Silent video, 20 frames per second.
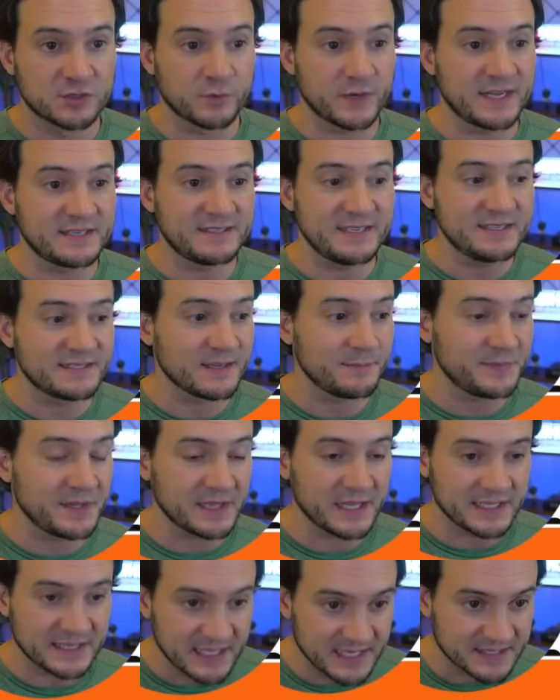when I see something
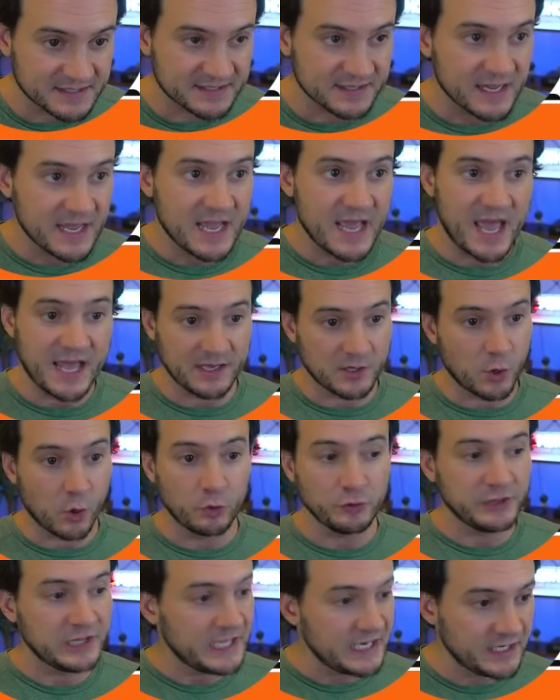like this and
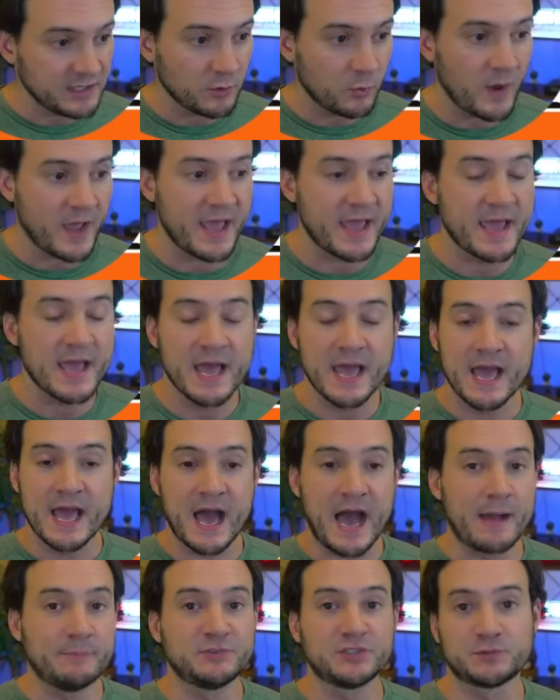gold leading the way,
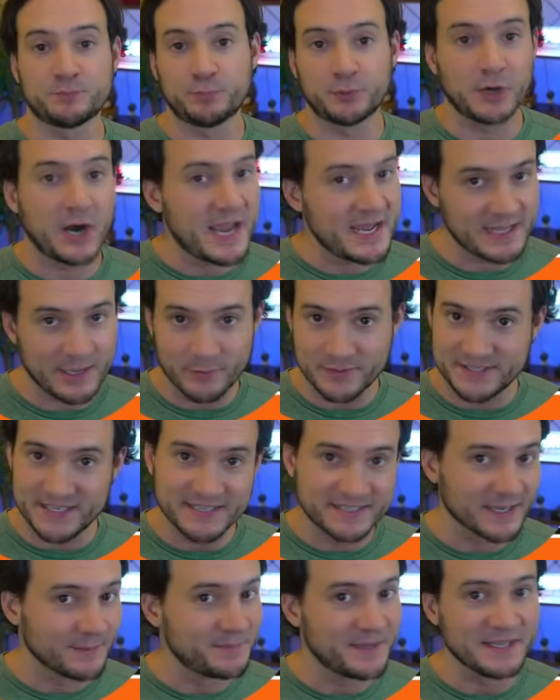I'm just praying that we see
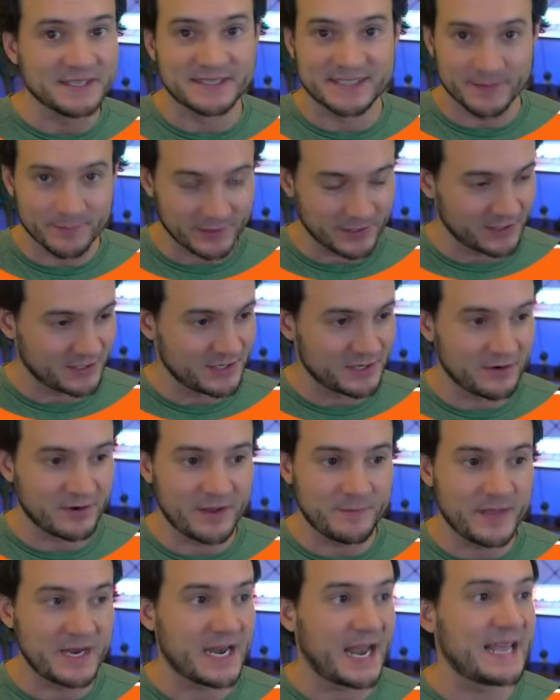something similar. You know what
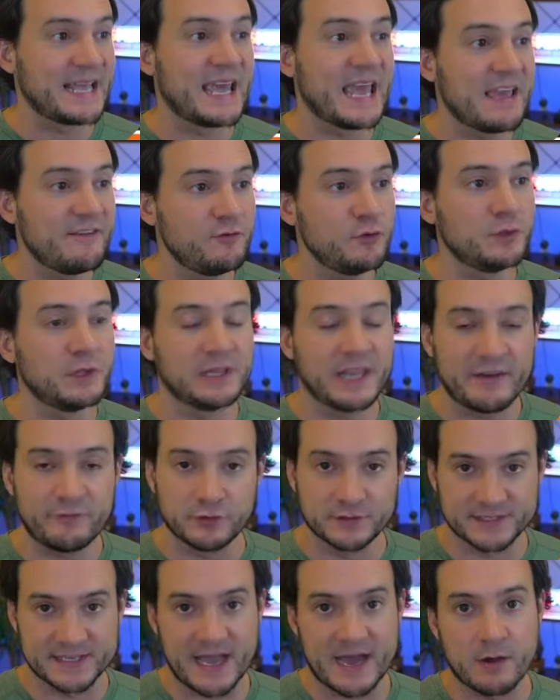I mean? And I gave you the
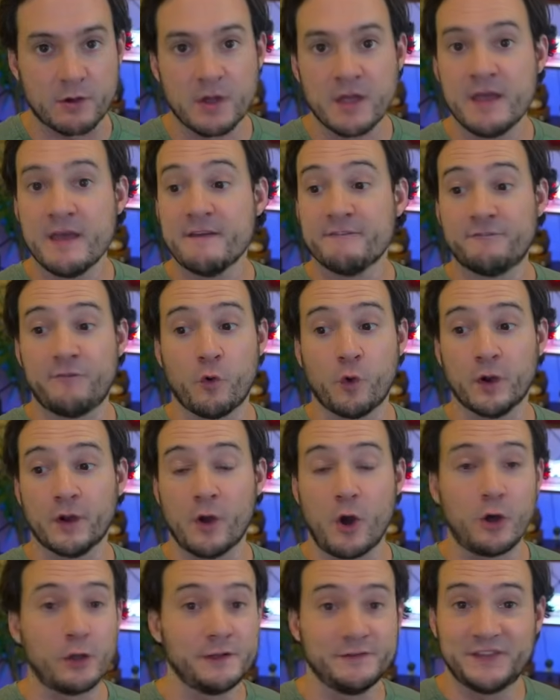levels now for
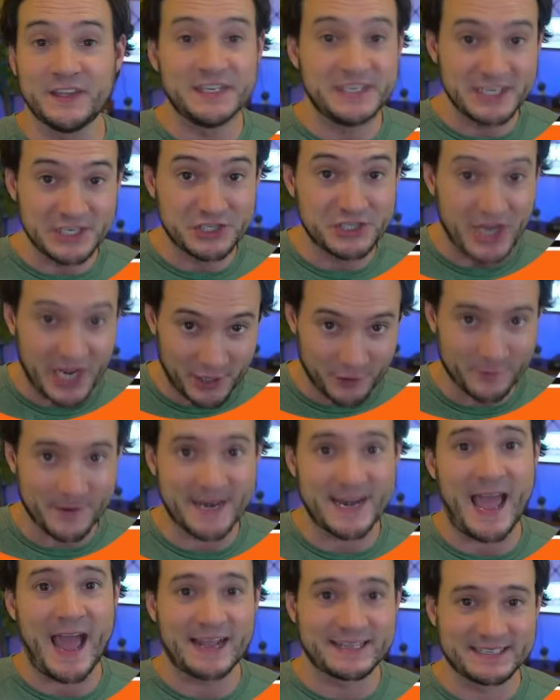all of the
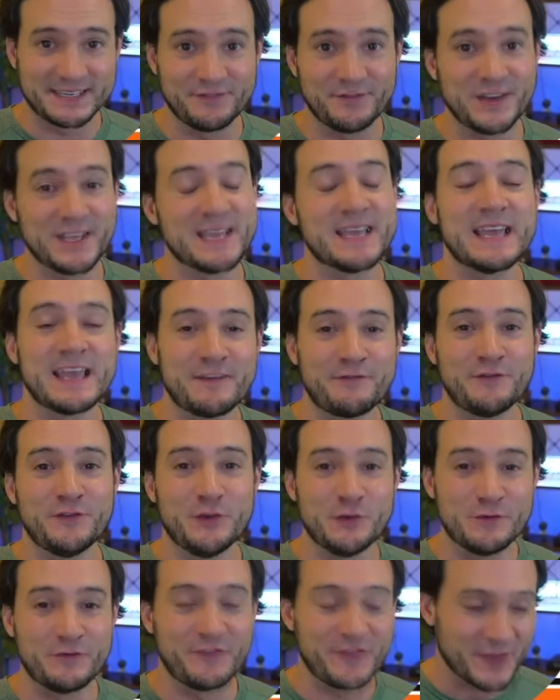degenerate activity if
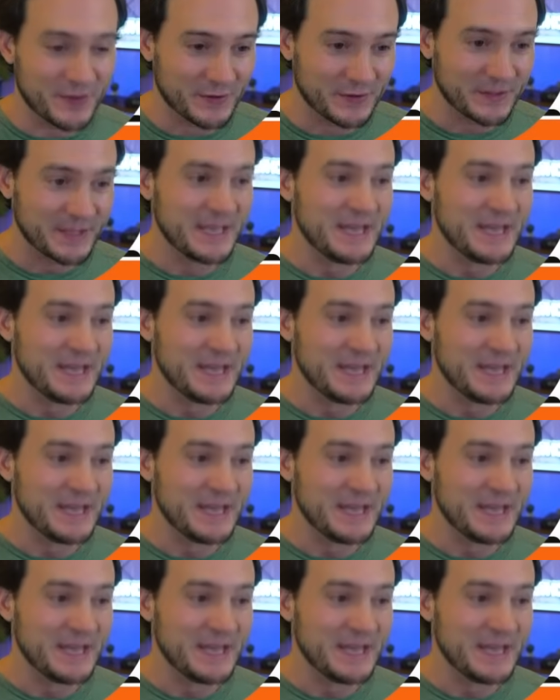you feel